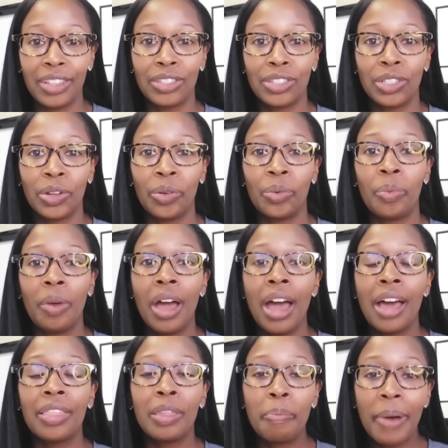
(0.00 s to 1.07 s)
and so
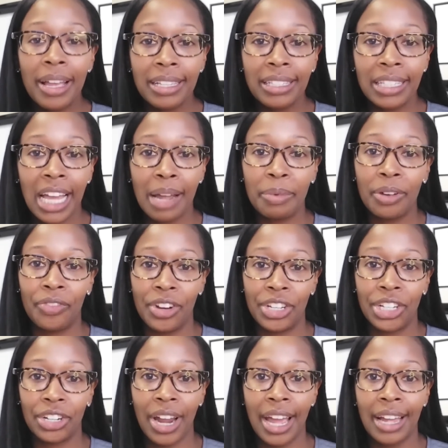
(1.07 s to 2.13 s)
the best time to freeze
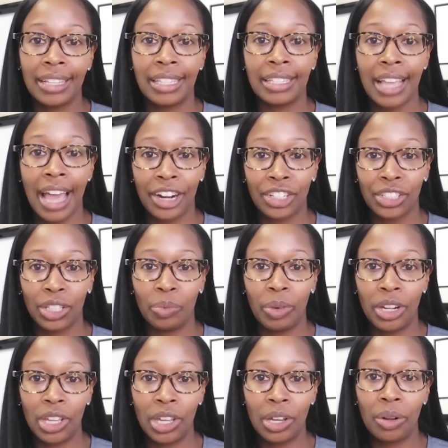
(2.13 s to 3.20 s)
your eggs is actually
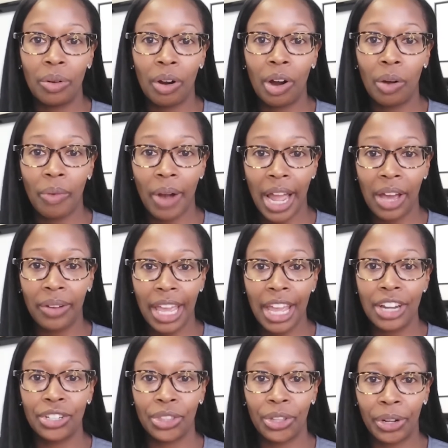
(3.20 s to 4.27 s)
when you are around
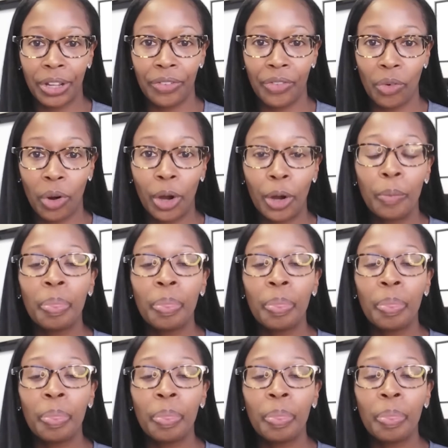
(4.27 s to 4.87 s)
age 34.